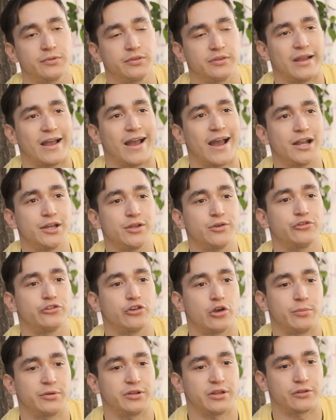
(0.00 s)
Now, how do you
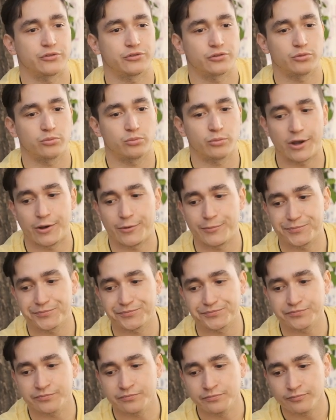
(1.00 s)
show potential? Well,
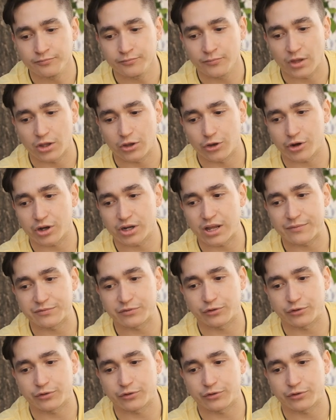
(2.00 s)
you're going to have